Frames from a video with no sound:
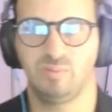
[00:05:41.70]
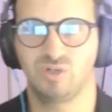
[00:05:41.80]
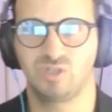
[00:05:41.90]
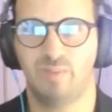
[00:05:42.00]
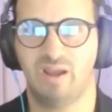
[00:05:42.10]

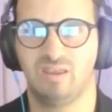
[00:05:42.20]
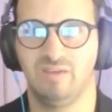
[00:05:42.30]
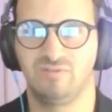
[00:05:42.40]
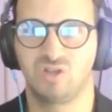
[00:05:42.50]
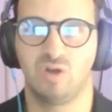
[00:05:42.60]
perspective,
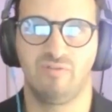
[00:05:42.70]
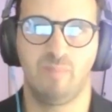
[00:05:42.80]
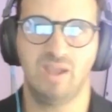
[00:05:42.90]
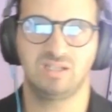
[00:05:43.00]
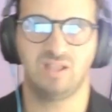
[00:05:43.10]
so if a
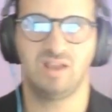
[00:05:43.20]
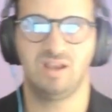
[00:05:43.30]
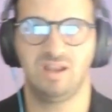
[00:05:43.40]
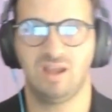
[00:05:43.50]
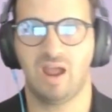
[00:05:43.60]
bank's
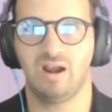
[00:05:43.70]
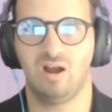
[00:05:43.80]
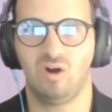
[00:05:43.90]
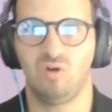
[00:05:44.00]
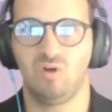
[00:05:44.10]
lending on a
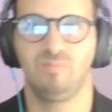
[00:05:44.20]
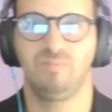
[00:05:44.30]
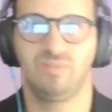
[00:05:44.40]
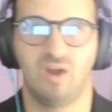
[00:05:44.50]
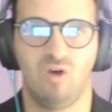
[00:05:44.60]
home,
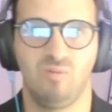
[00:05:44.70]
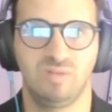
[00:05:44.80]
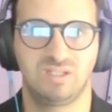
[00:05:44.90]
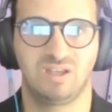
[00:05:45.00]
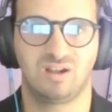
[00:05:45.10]
the home is
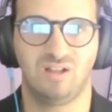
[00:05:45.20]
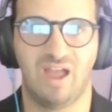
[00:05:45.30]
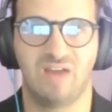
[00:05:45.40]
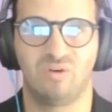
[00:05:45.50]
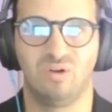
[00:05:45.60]
the
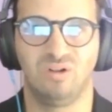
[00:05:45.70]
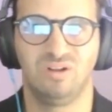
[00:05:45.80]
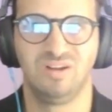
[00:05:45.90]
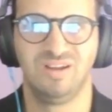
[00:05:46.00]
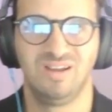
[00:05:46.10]
collateral.
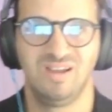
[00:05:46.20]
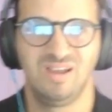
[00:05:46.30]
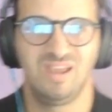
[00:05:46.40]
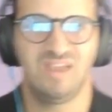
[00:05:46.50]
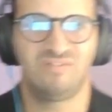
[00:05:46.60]

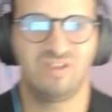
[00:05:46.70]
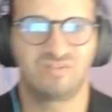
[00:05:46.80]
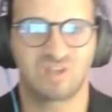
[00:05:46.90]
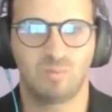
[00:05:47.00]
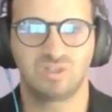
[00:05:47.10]
If
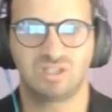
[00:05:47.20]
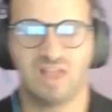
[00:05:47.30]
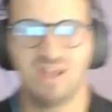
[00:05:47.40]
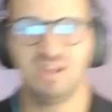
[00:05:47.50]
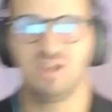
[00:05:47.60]
someone's
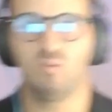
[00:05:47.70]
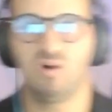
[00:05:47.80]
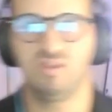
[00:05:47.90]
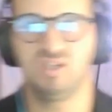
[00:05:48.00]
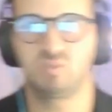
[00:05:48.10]
lending in one of
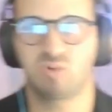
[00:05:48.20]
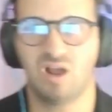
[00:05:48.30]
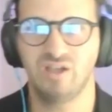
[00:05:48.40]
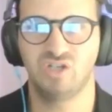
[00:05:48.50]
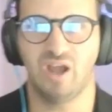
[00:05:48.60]
these
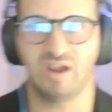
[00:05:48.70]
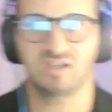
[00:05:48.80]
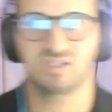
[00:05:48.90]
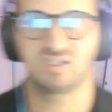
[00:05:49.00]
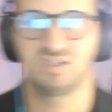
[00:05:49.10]

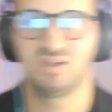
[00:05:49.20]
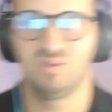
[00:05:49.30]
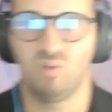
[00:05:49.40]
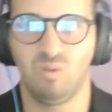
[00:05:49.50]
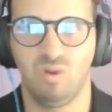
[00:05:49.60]
projects,
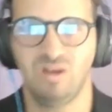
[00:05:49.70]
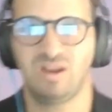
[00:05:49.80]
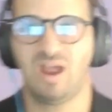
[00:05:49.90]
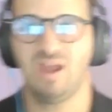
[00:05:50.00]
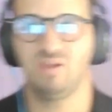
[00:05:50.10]

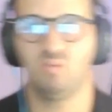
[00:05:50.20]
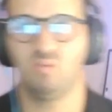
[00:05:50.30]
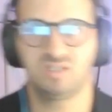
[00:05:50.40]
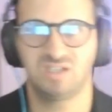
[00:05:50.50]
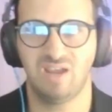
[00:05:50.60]
what
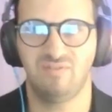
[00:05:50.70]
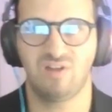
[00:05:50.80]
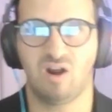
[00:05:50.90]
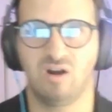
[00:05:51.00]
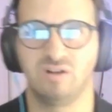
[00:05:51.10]

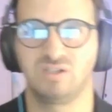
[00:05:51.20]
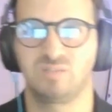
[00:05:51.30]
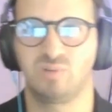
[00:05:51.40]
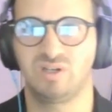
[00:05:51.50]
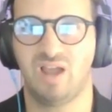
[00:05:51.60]
safeguards
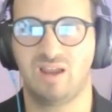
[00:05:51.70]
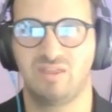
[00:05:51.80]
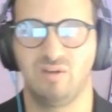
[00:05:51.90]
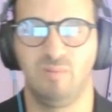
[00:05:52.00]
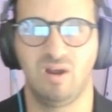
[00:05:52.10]
protect their
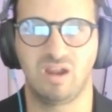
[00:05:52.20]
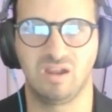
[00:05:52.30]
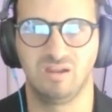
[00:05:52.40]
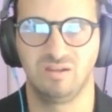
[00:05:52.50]
money?